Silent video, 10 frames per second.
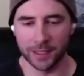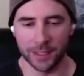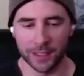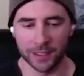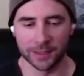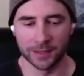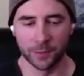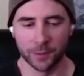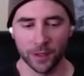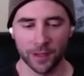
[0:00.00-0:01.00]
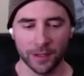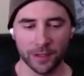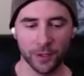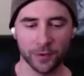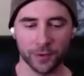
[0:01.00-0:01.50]
uh, well,
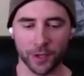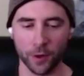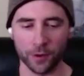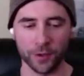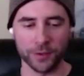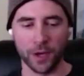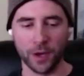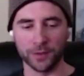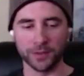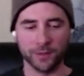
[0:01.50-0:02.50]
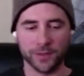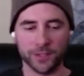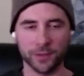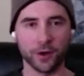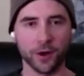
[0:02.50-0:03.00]
you either know it or you don't. If it's
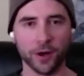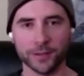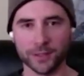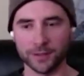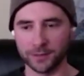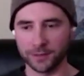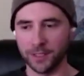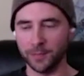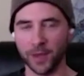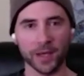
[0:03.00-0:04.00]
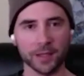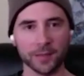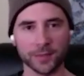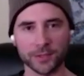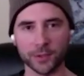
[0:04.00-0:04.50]
in your heart, then keep at it,
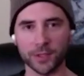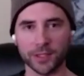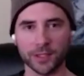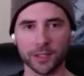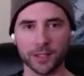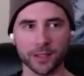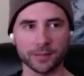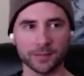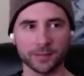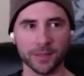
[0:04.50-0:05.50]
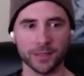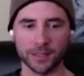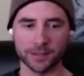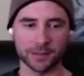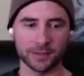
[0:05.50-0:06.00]
pursue it, um,
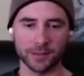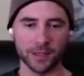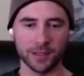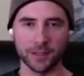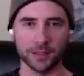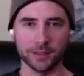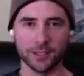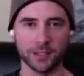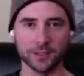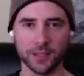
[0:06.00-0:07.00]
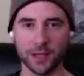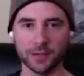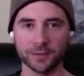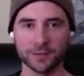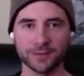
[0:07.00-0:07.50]
because yeah, it could change your life,